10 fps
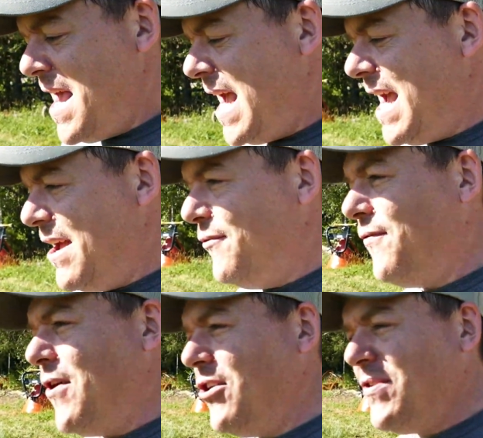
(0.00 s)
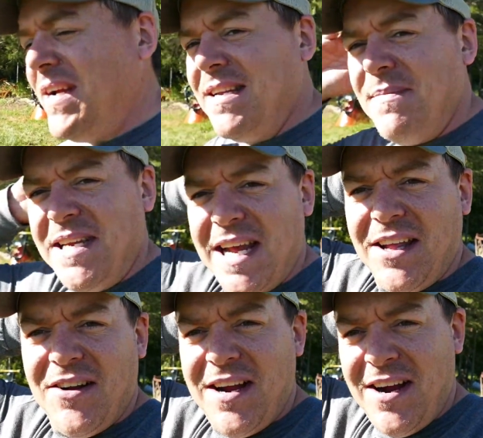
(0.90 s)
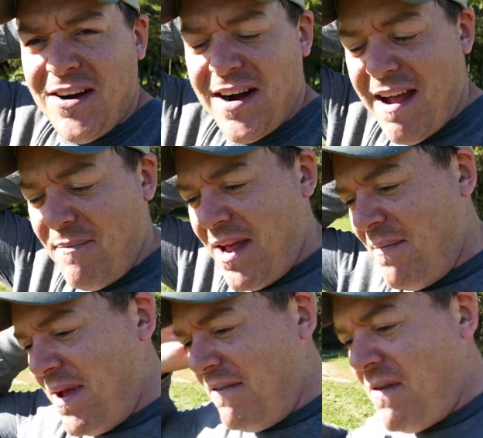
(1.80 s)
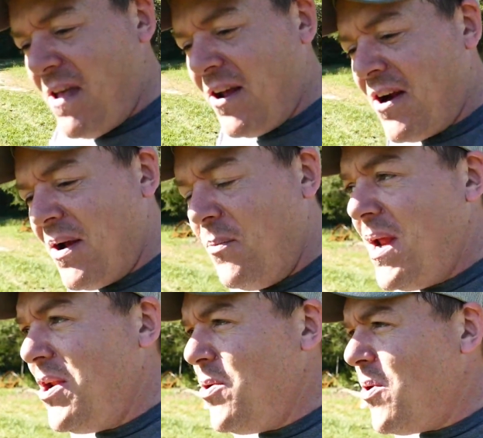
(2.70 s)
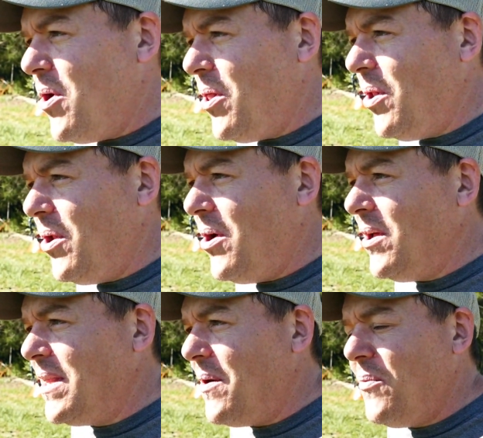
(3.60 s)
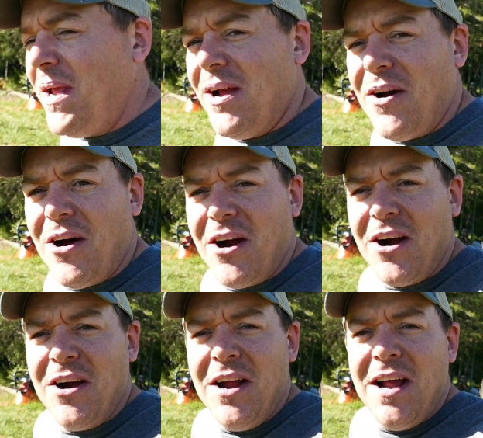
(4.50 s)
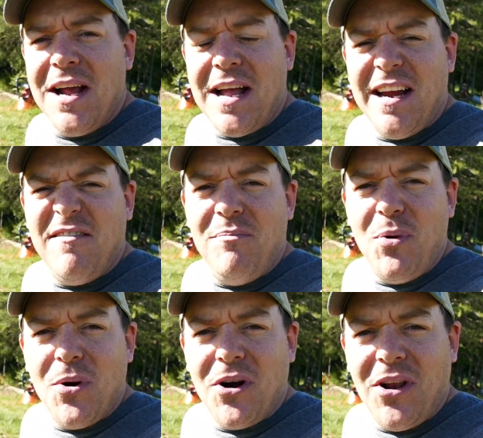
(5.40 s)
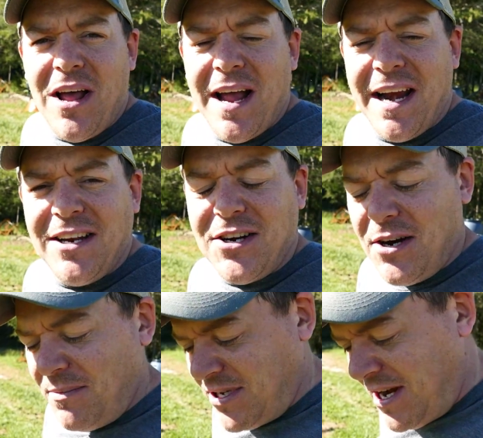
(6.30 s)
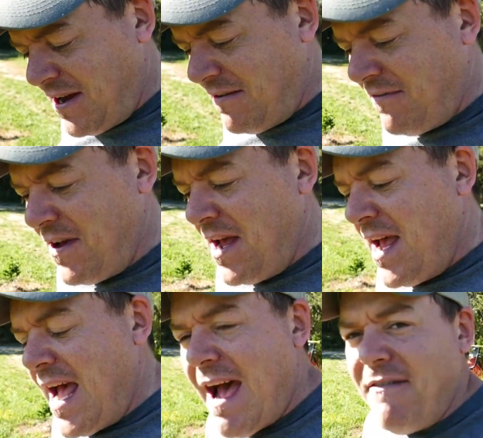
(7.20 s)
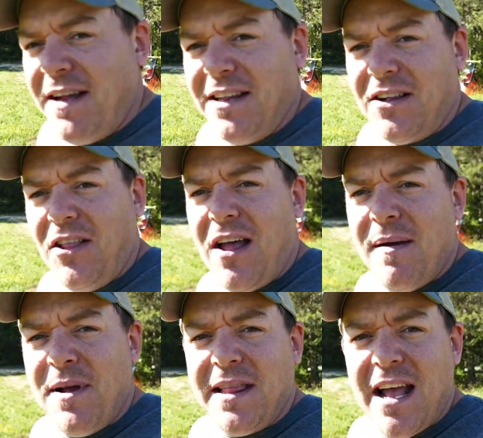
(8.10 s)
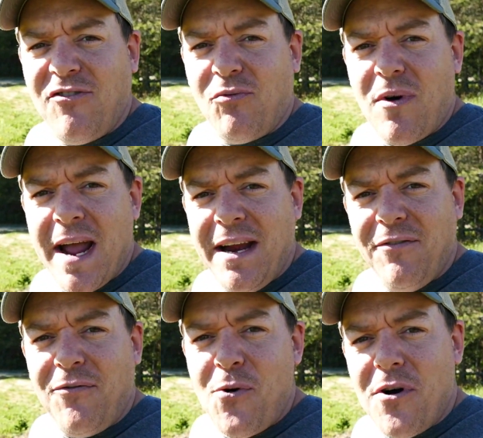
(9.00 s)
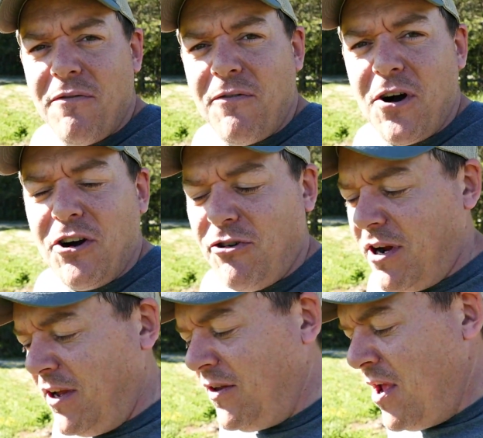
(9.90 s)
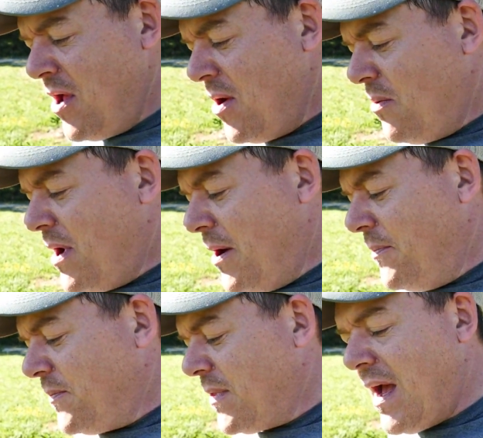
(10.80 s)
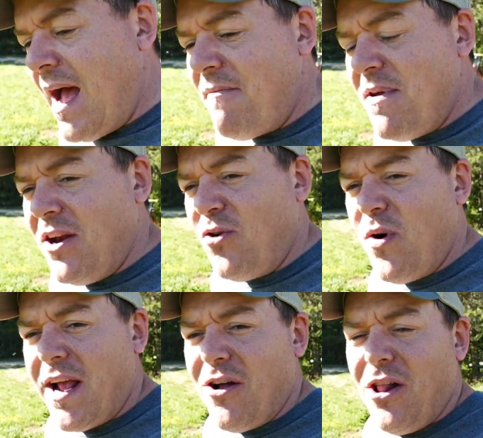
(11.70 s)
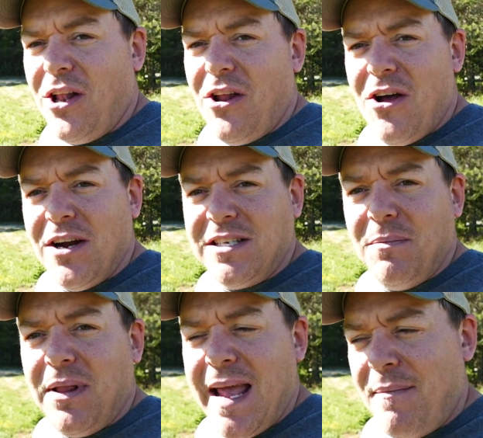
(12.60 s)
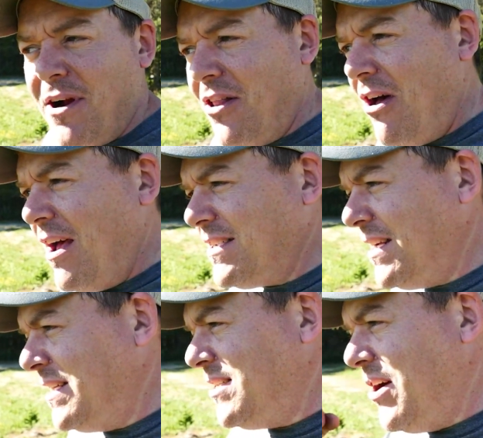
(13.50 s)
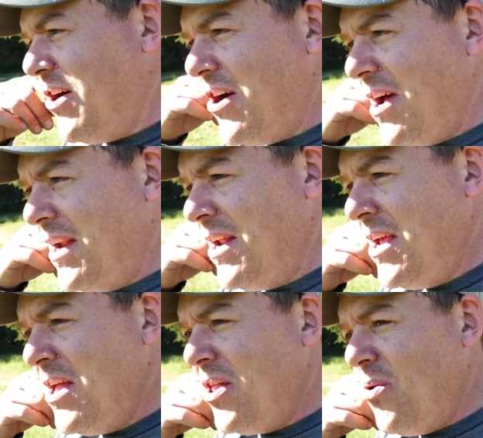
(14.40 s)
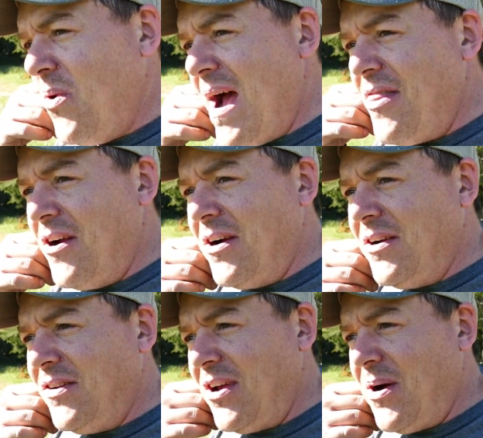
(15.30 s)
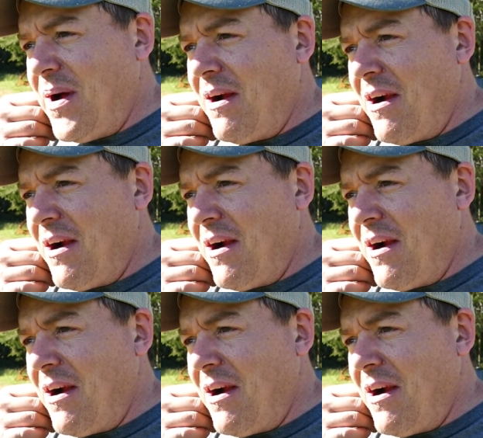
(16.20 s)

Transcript: And fir trees in particular here have been a big failure. And we knew all along that we are kind of borderline in terms of having the climate that's right for fir trees. Well, I've been quick all along to blame our losses on the weather. So our,